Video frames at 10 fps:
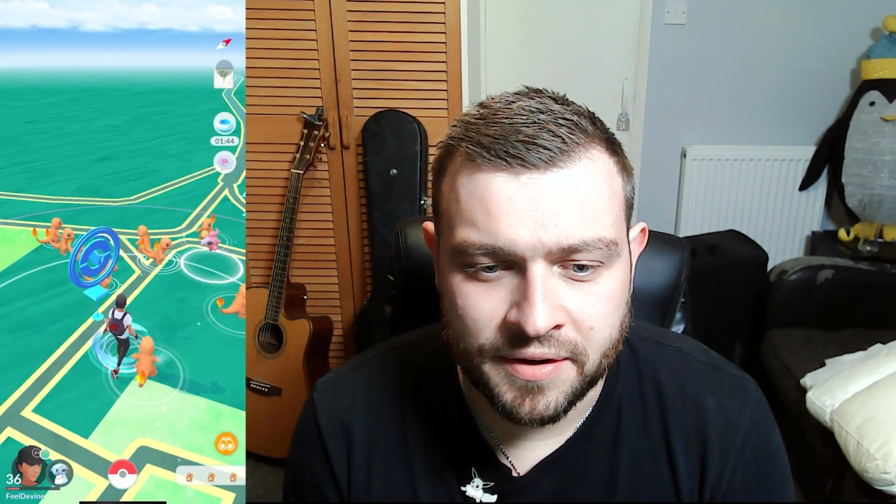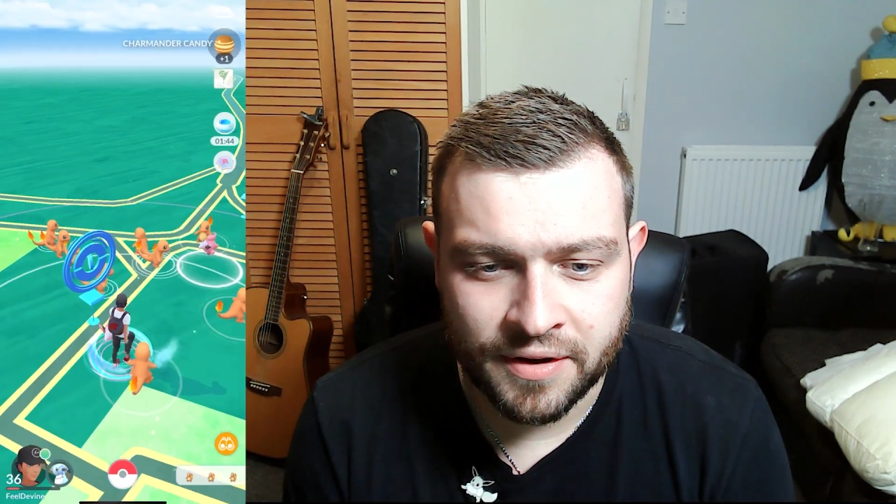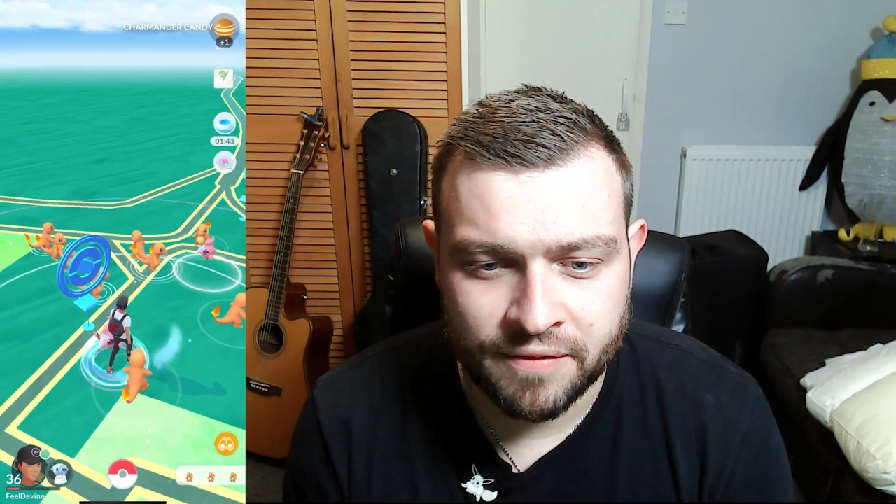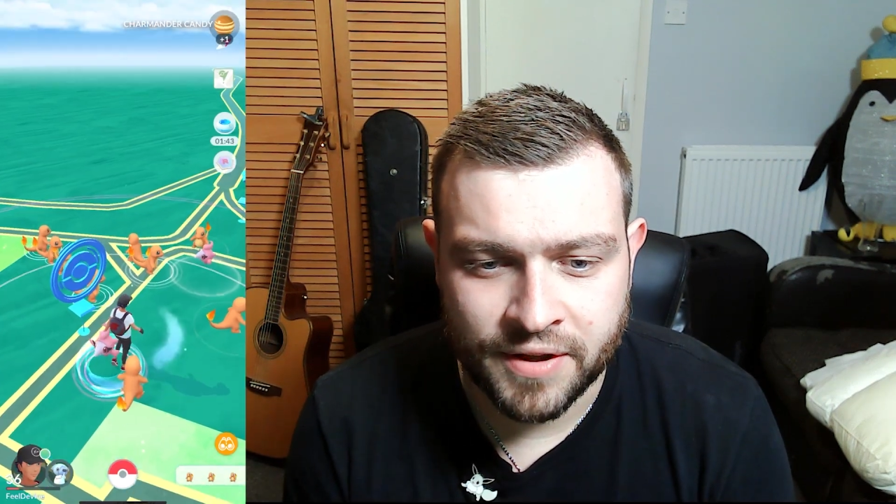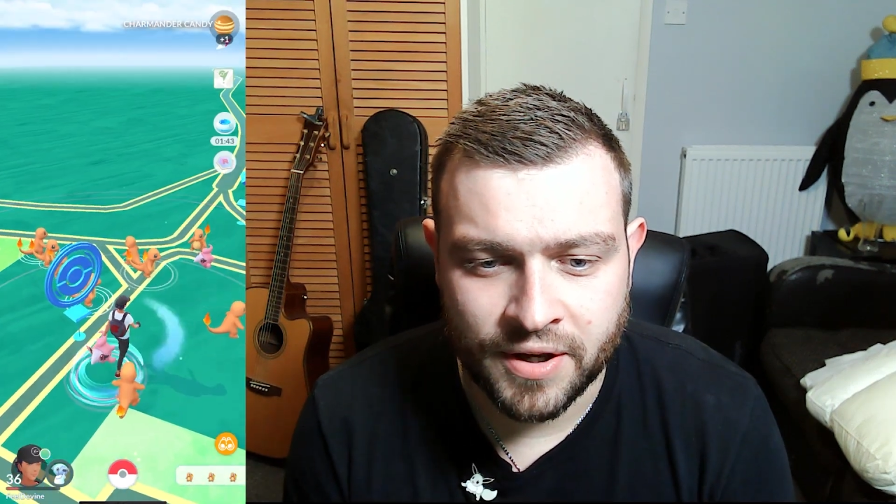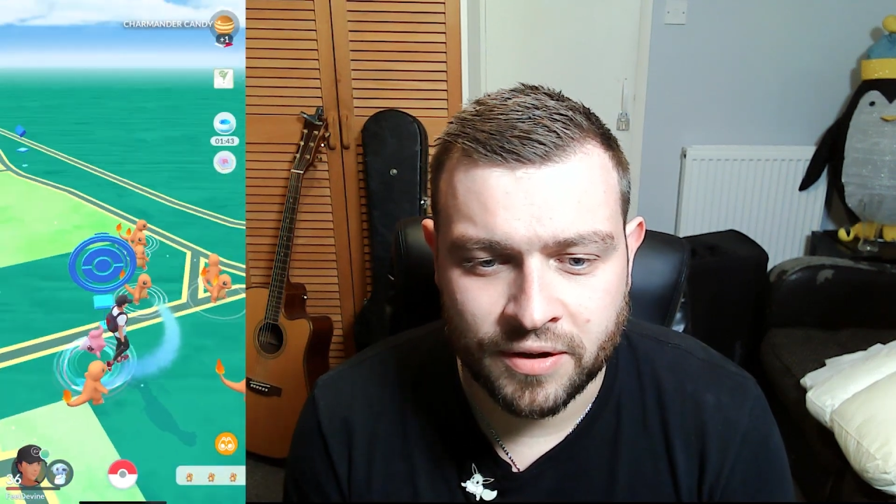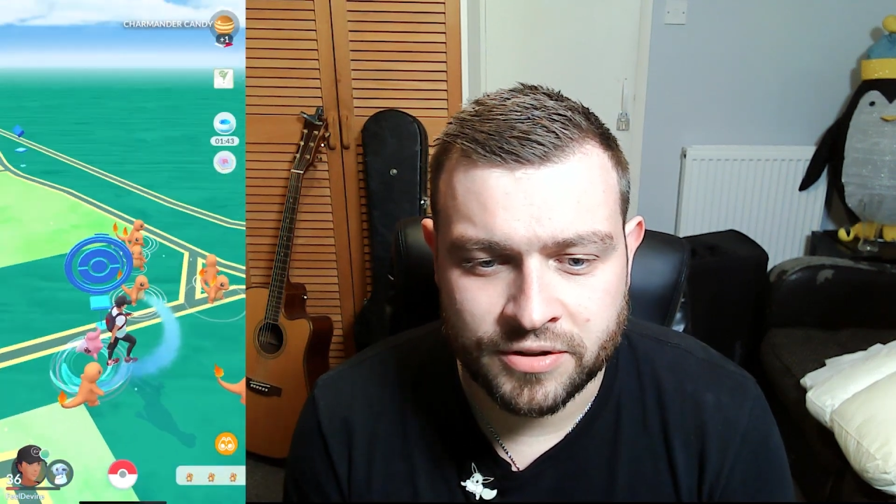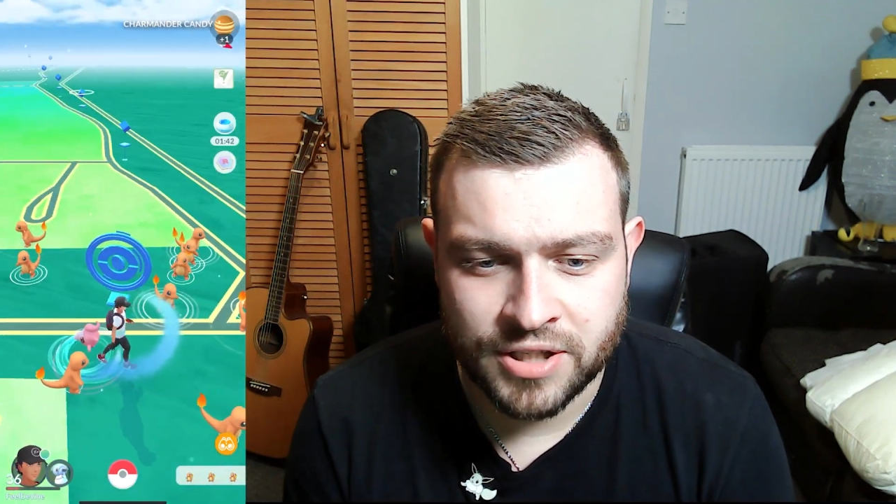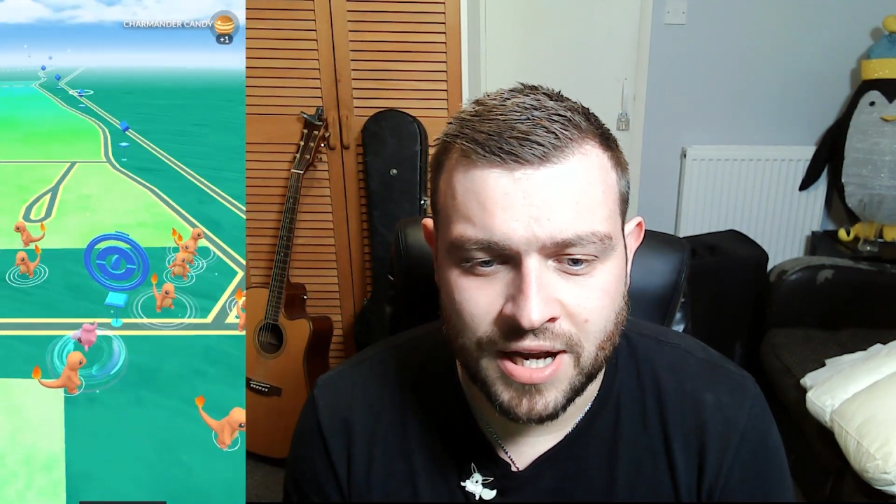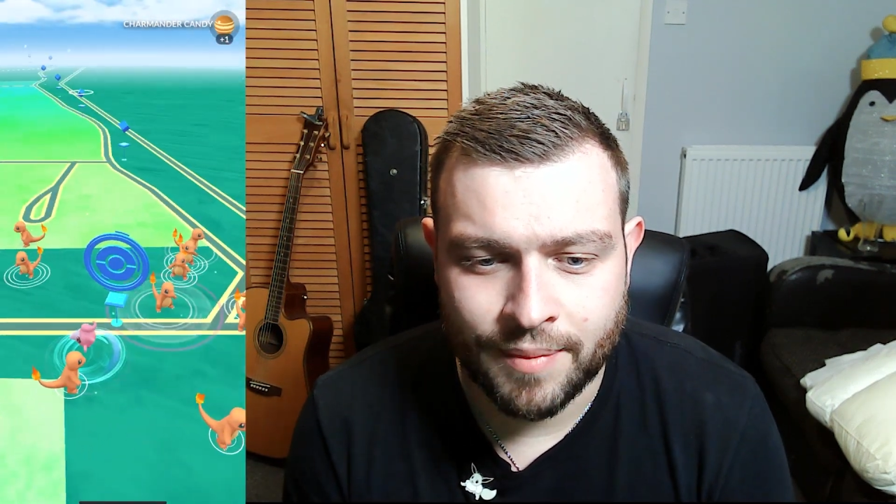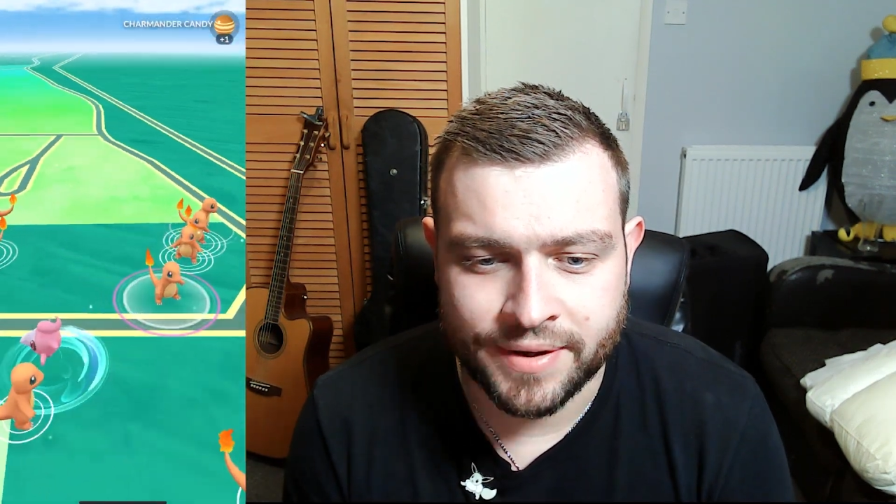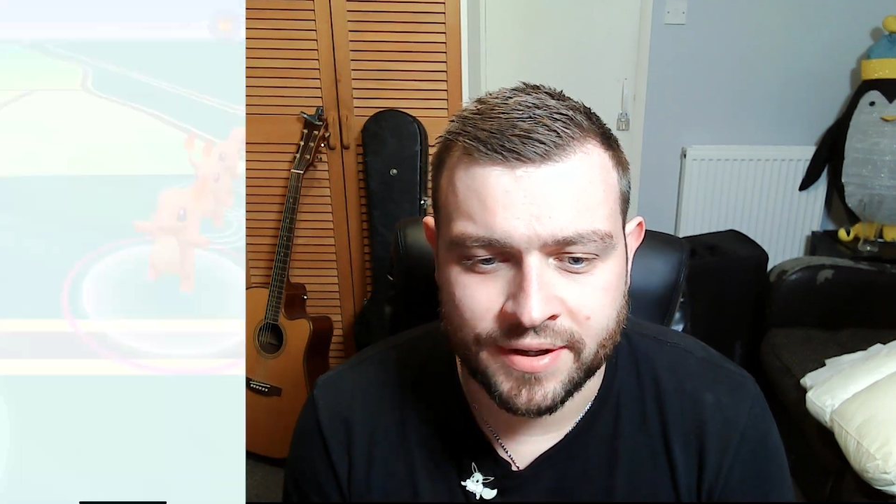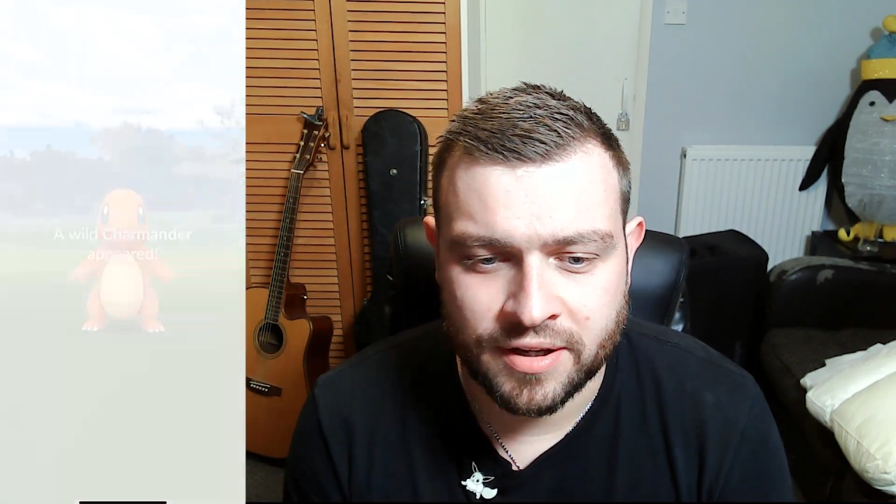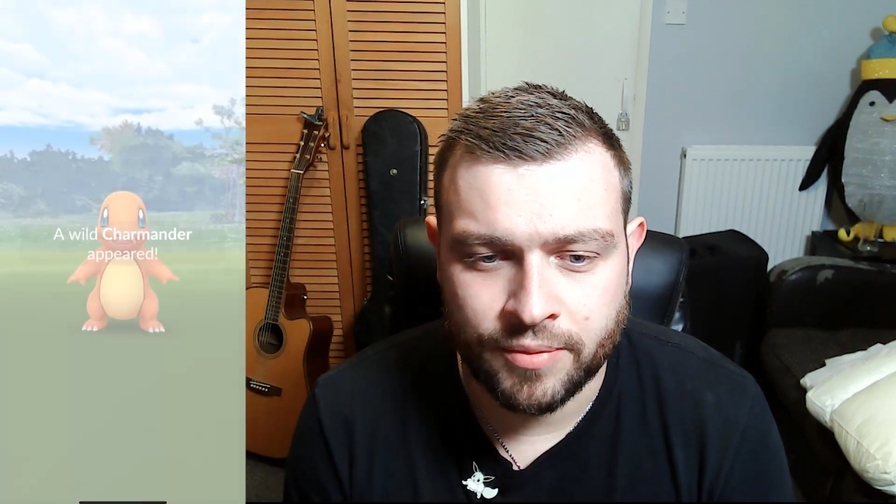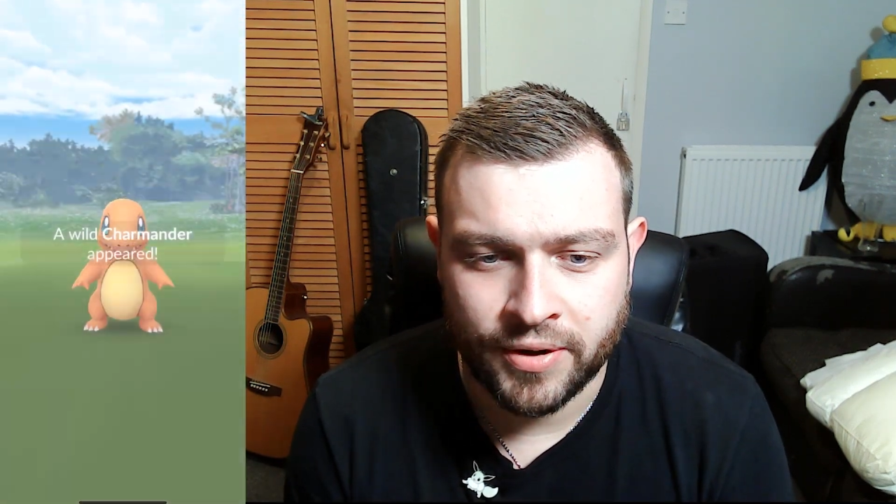of the old Charmander
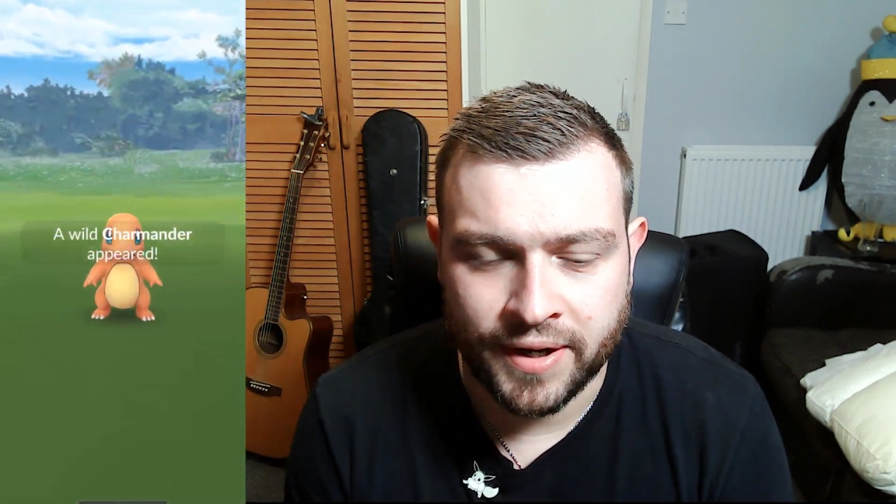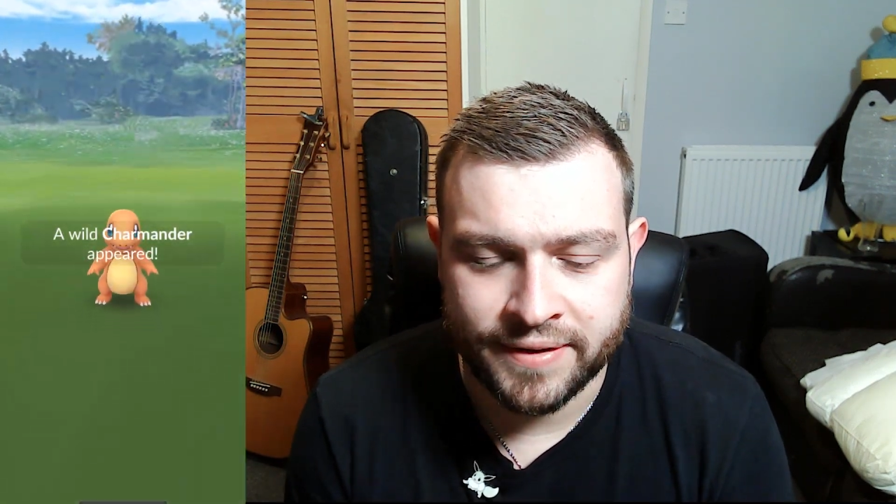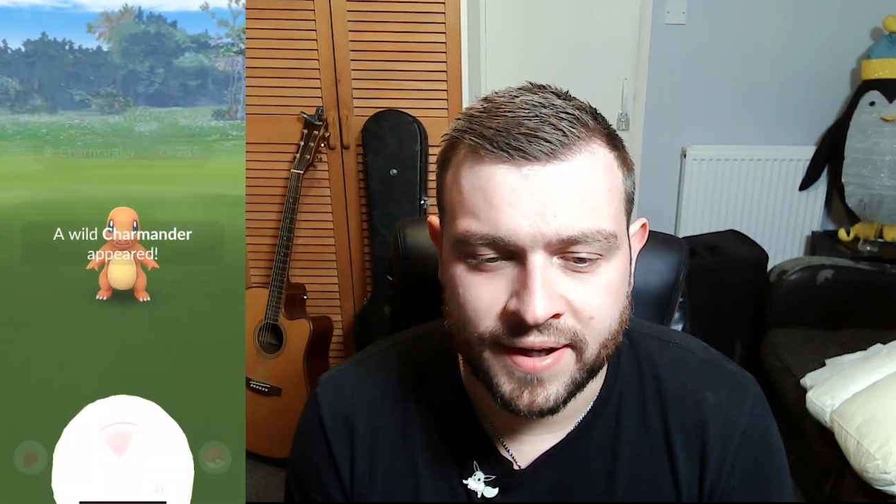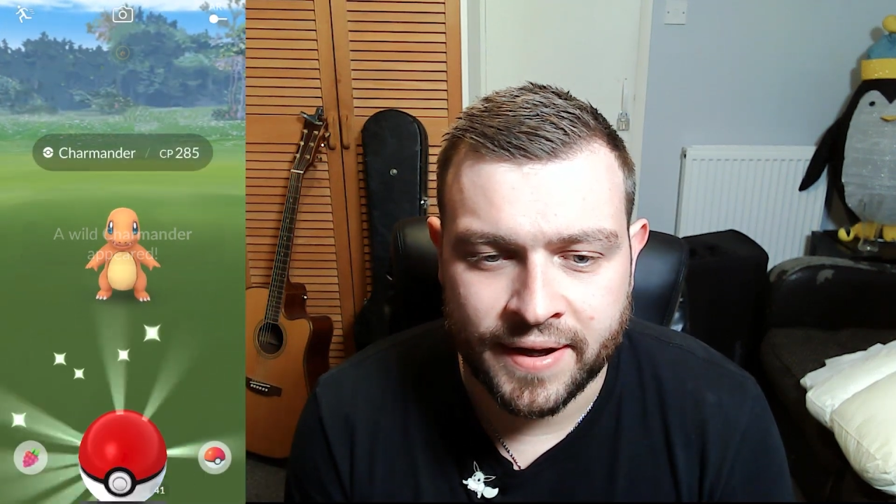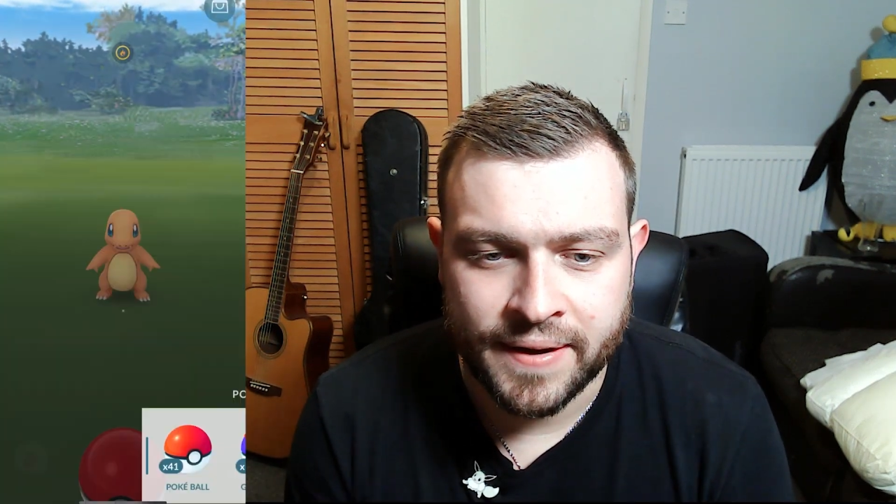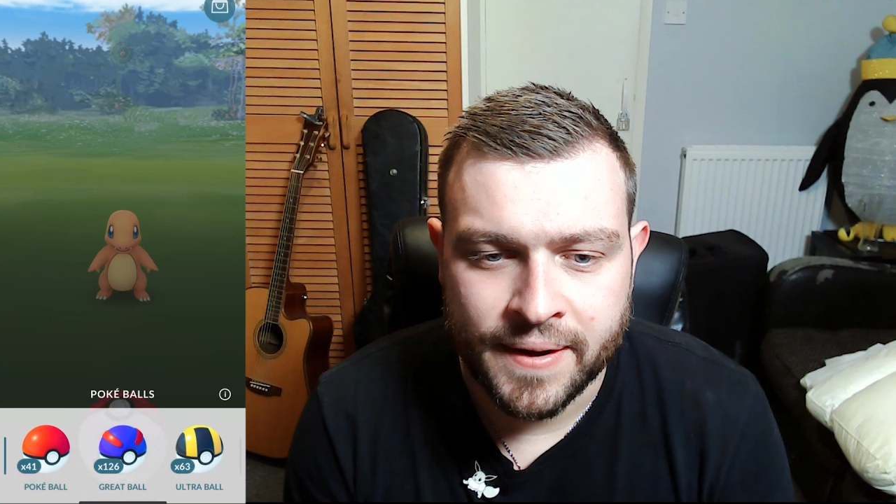Community Day.